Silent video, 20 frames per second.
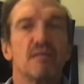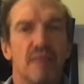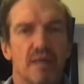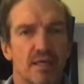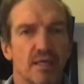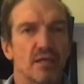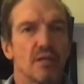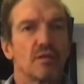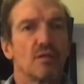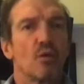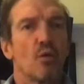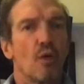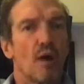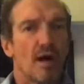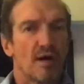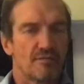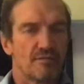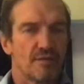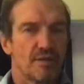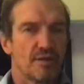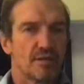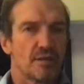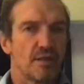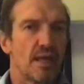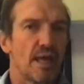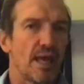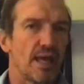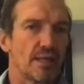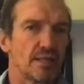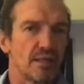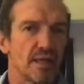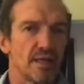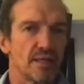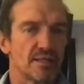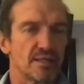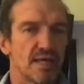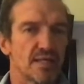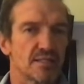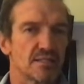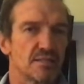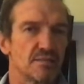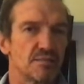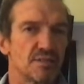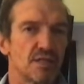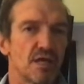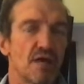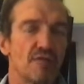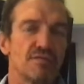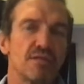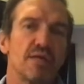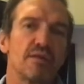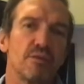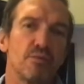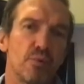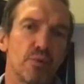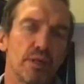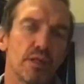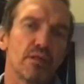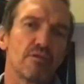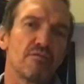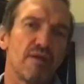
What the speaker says: they can go off and get a test themselves. Now, the real